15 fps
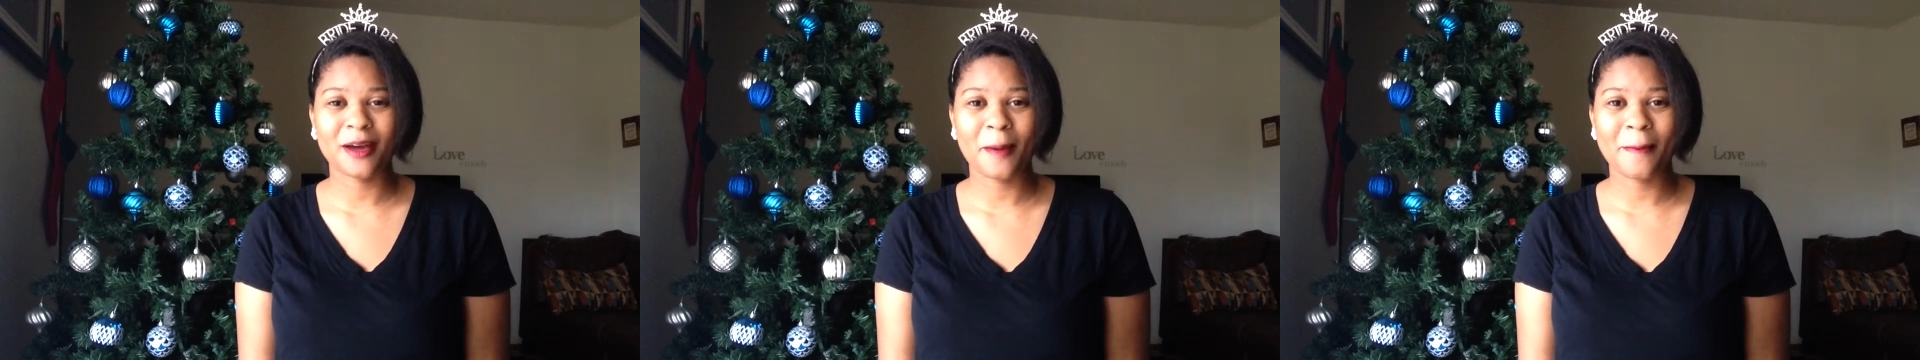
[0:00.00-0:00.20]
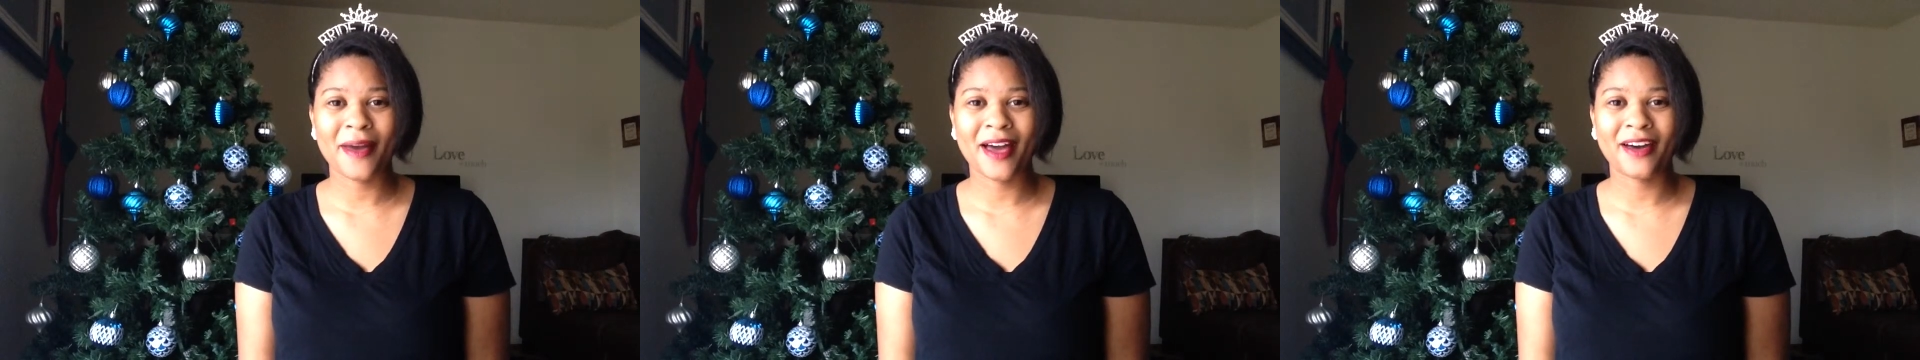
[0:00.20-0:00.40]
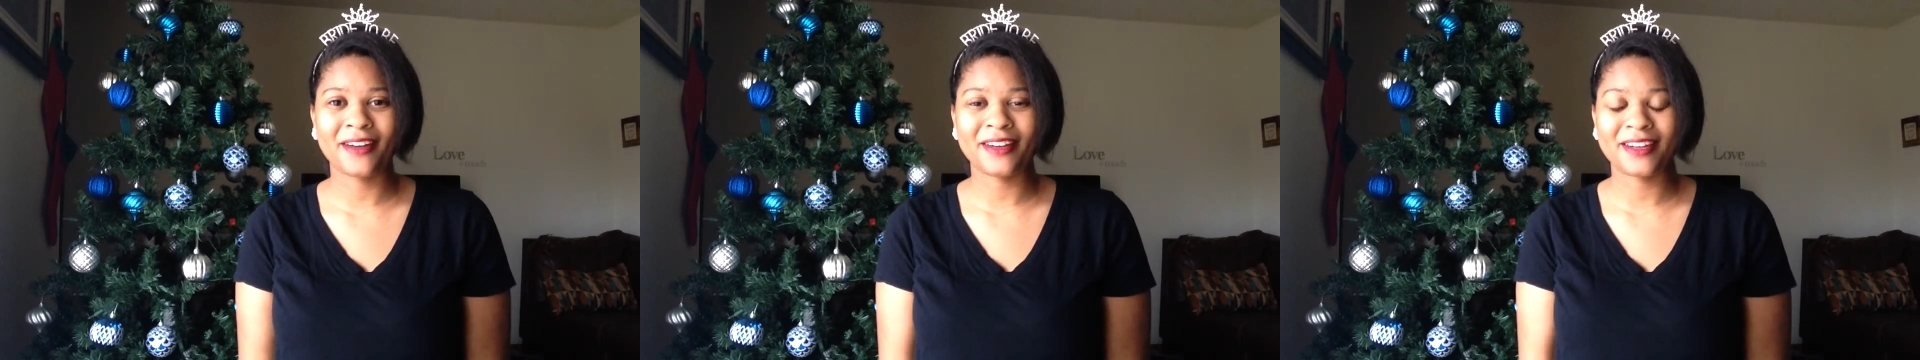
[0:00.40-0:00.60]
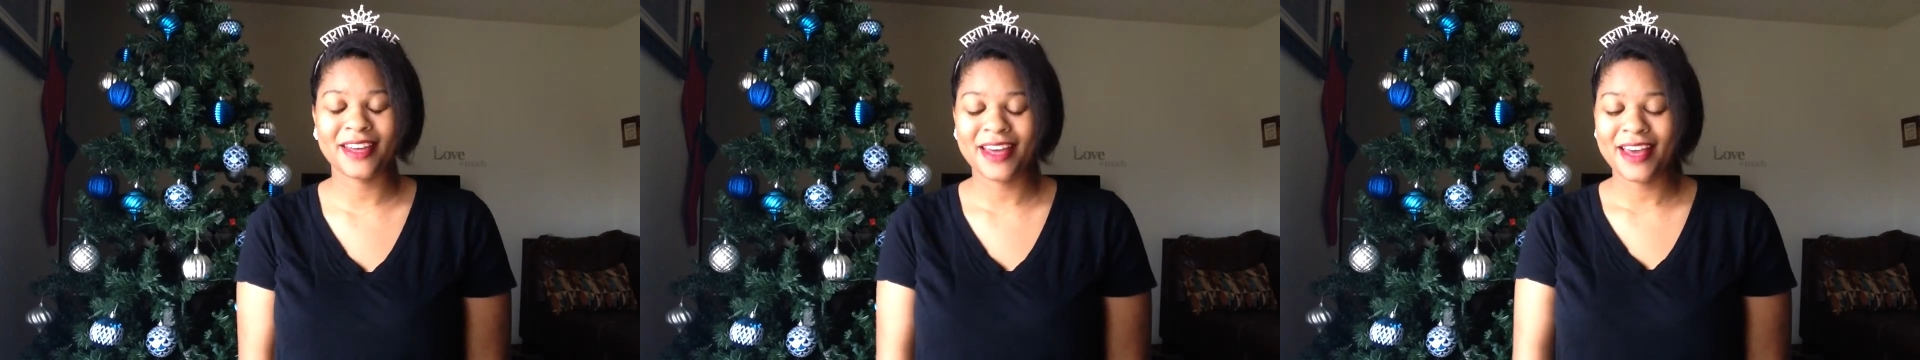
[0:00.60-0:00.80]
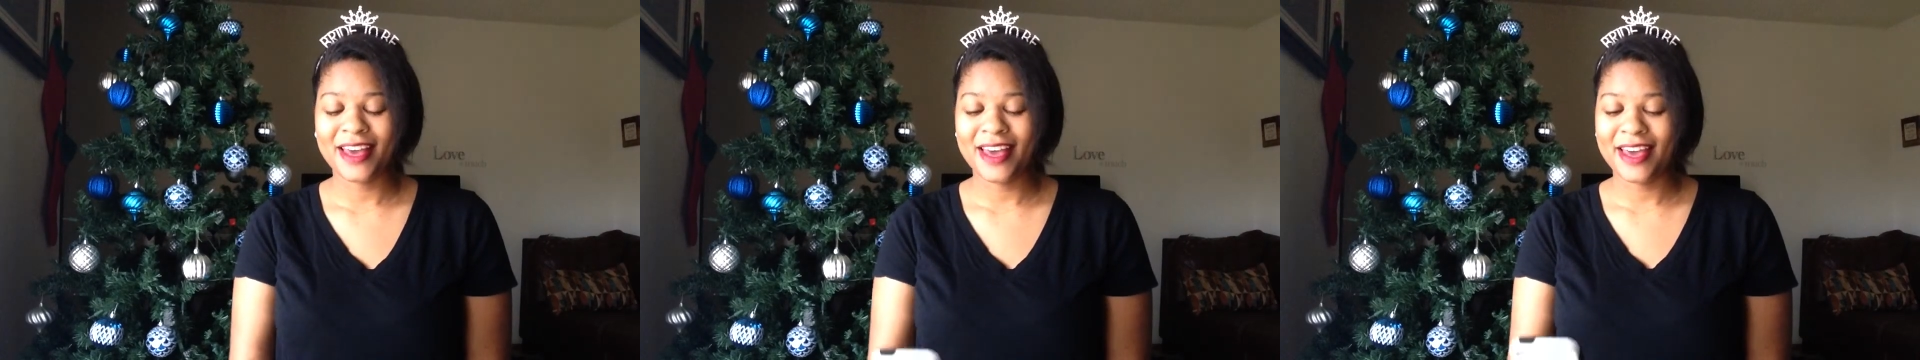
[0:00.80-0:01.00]
about
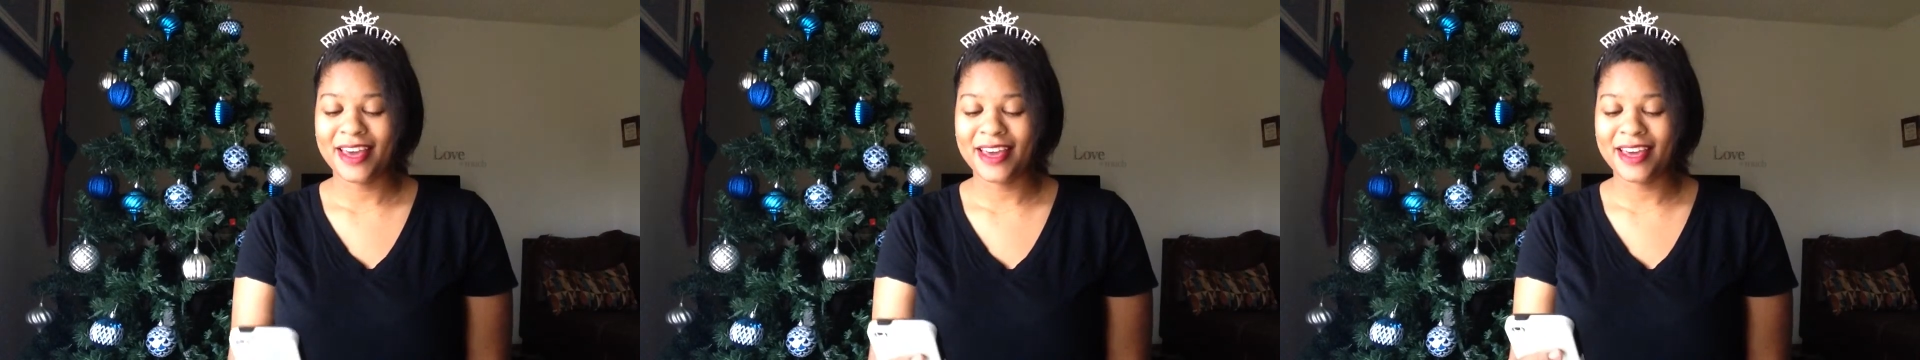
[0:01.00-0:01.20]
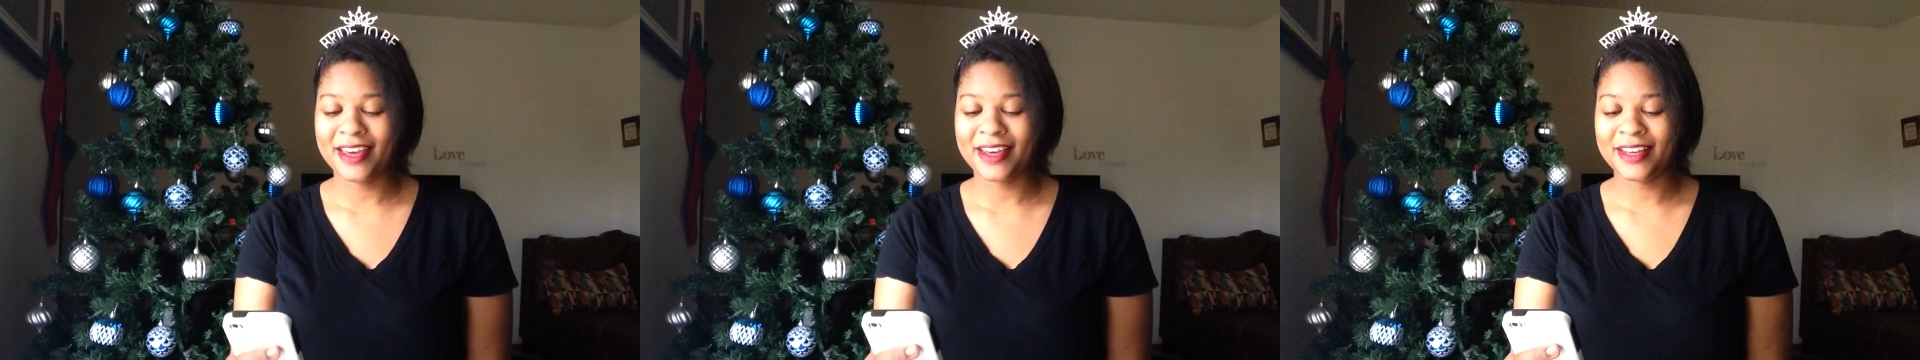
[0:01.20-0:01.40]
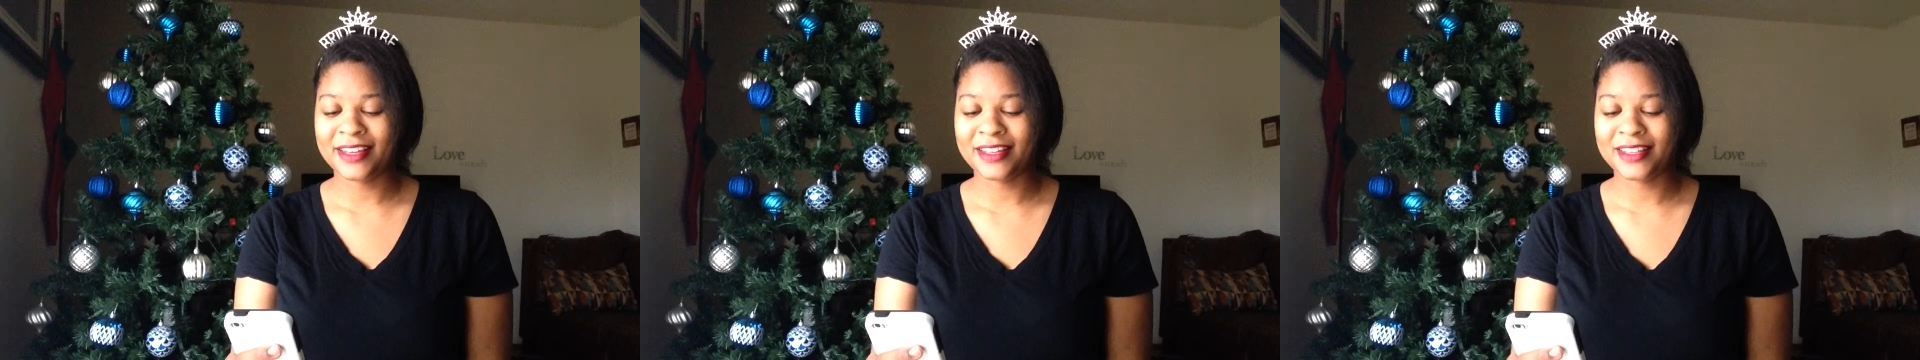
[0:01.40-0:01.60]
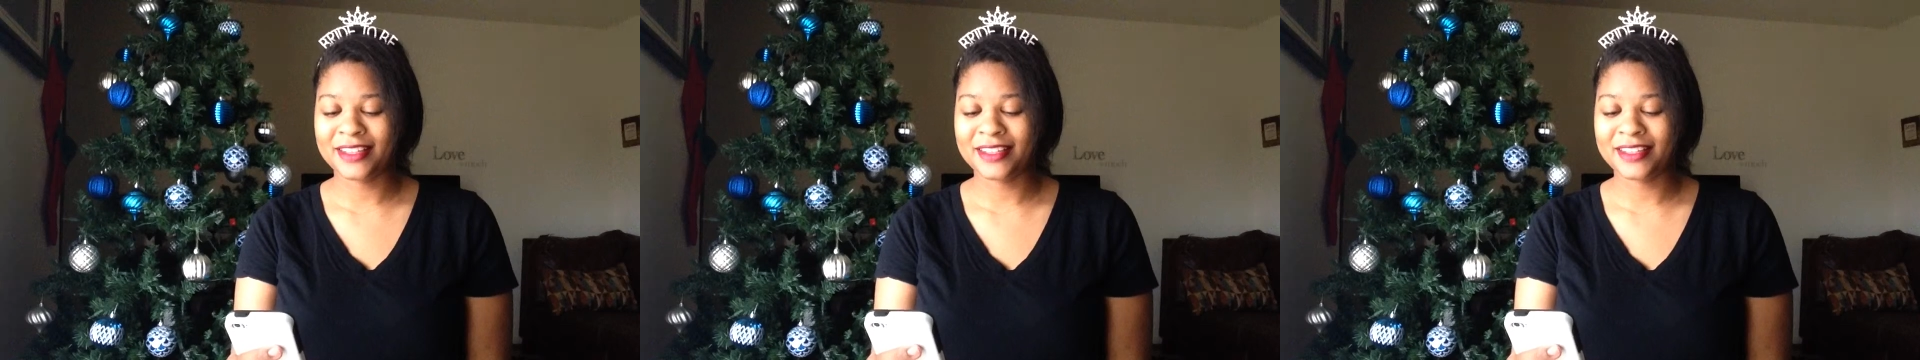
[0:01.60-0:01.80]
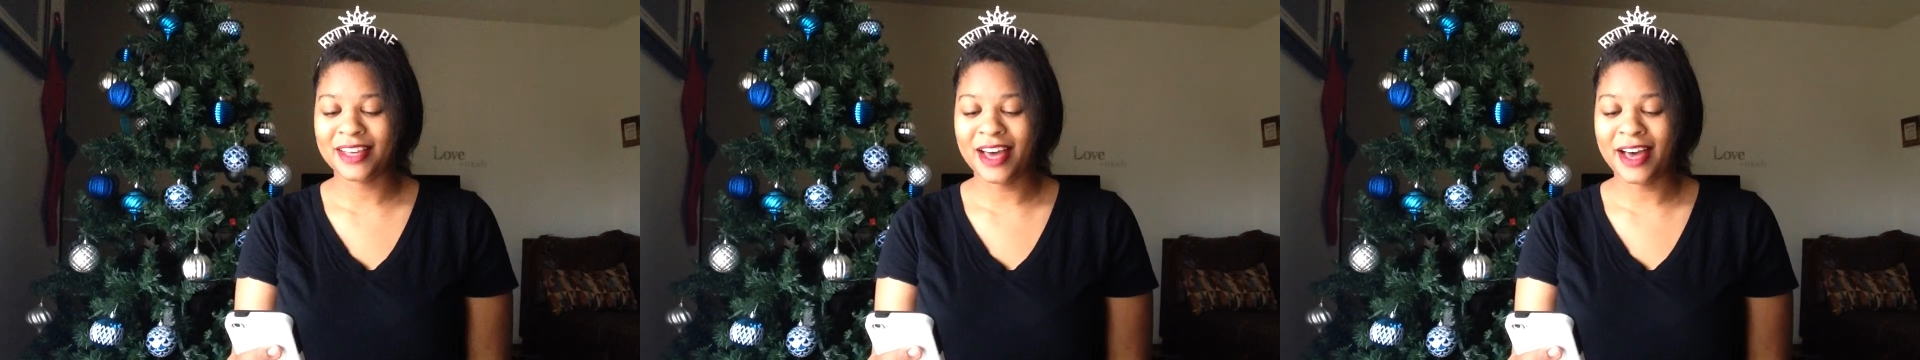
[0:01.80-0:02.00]

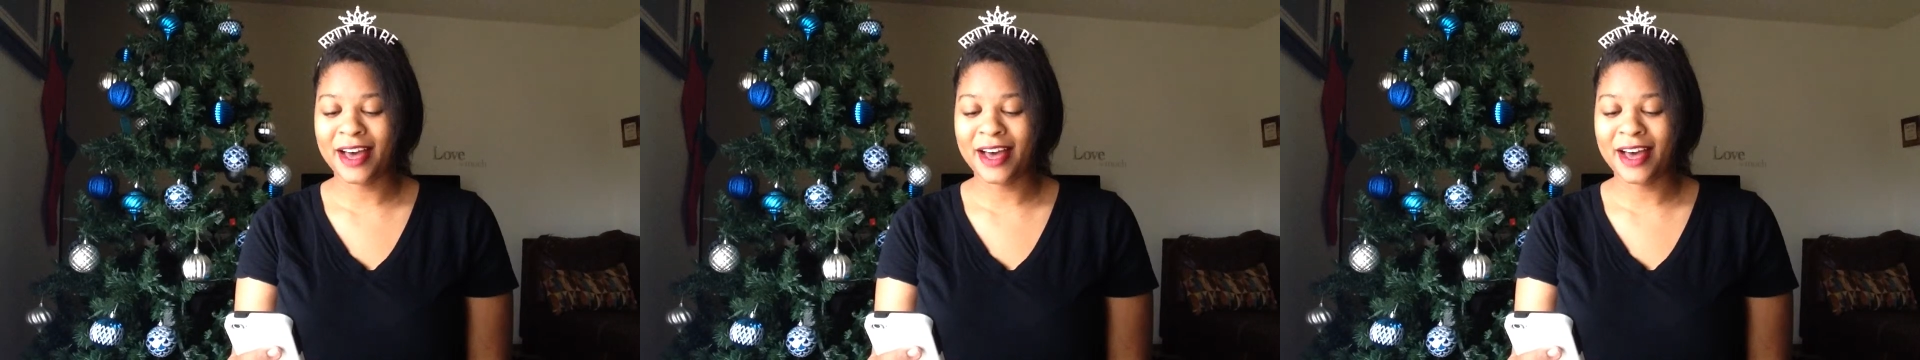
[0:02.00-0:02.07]
is